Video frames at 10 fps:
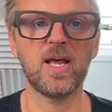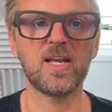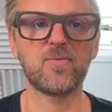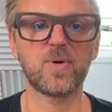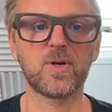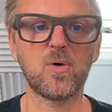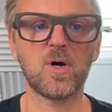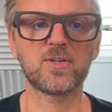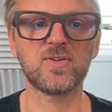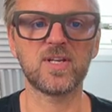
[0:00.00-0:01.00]
And if we go
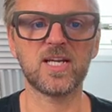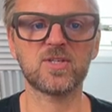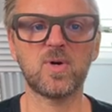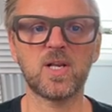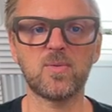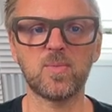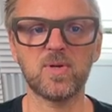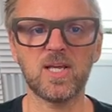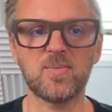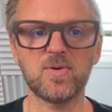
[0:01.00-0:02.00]
on to the next one, it would
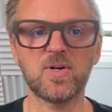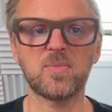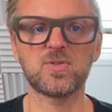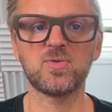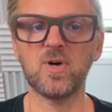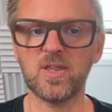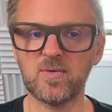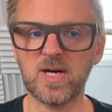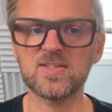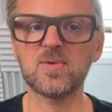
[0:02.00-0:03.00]
be input number two.
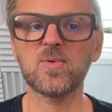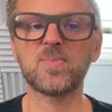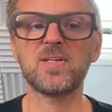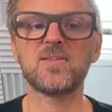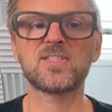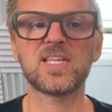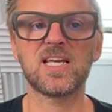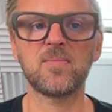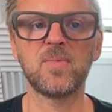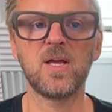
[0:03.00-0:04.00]
Otherwise, it would be the
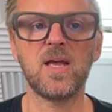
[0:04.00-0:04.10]
same.